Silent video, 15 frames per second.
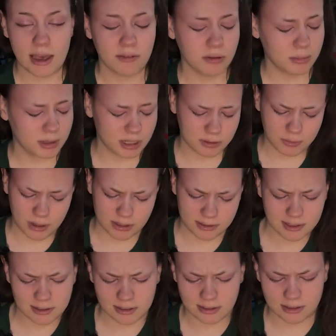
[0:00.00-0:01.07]
Everybody's
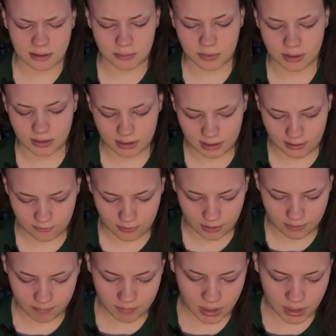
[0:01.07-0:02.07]
process is completely different.